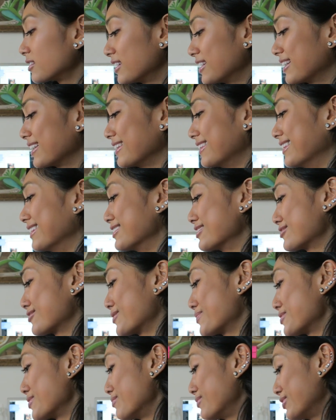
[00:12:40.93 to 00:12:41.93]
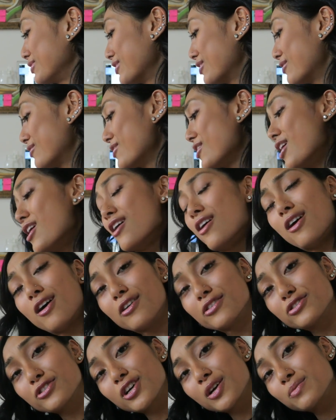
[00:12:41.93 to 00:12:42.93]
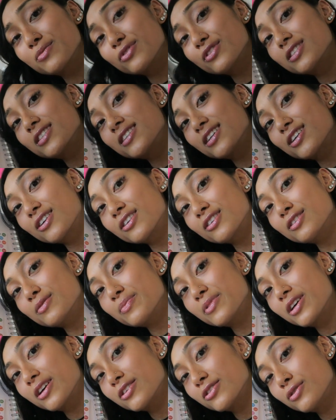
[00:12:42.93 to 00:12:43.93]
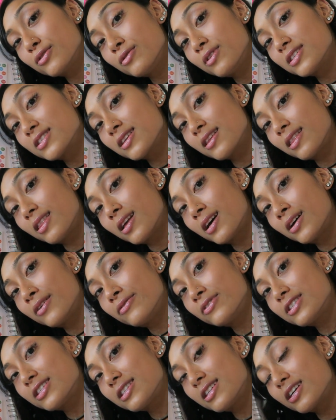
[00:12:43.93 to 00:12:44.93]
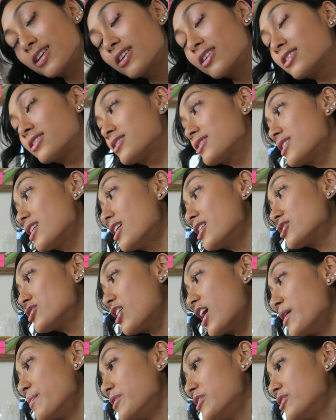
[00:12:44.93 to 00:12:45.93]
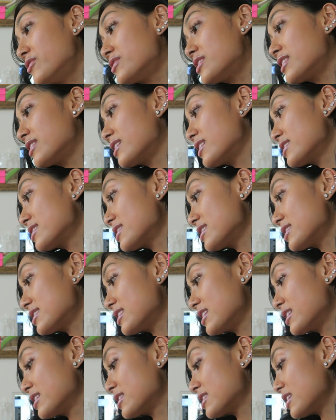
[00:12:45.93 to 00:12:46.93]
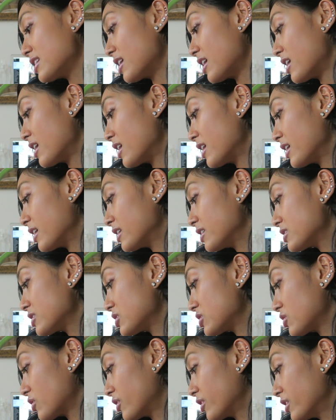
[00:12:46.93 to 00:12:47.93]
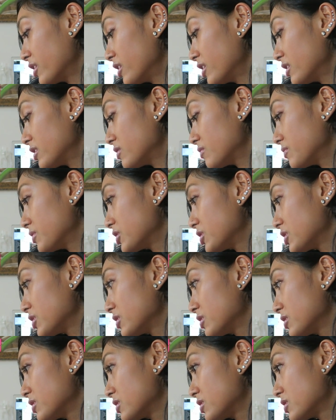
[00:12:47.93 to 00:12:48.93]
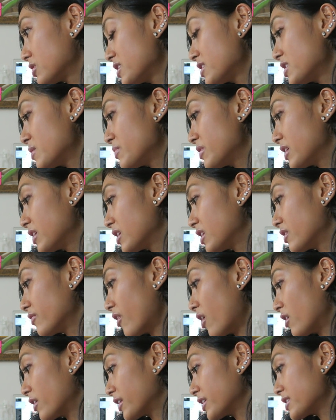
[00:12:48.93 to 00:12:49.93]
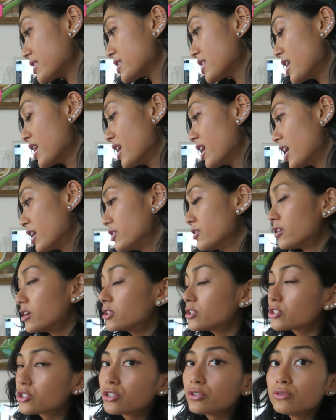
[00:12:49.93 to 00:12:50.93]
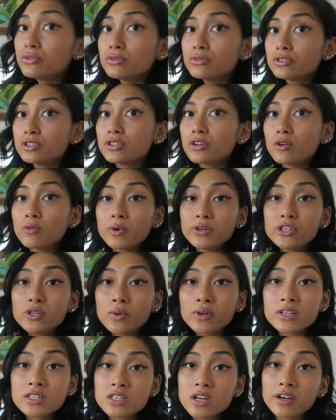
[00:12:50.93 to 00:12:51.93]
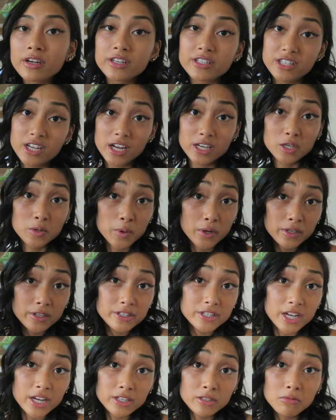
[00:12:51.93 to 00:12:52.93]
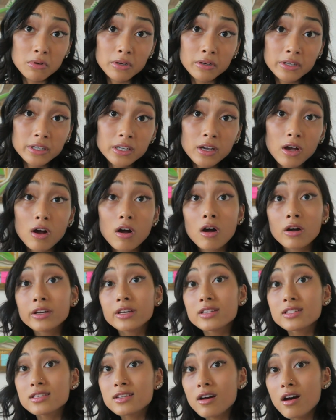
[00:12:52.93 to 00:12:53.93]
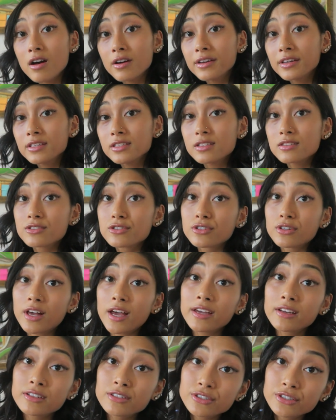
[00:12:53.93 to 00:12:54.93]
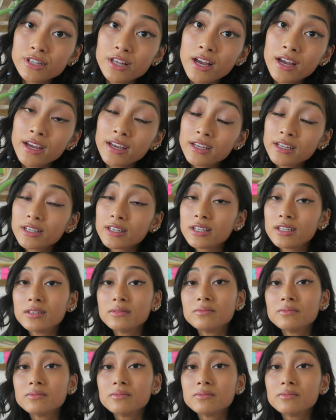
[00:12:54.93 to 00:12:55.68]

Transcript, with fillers: link in the description below. Also comes with stickers because who doesn't love stickers? So I've been using this since I started it, which is since the beginning of August. And you can choose, you know, when do you want to start it? January to January, August to August, July to July.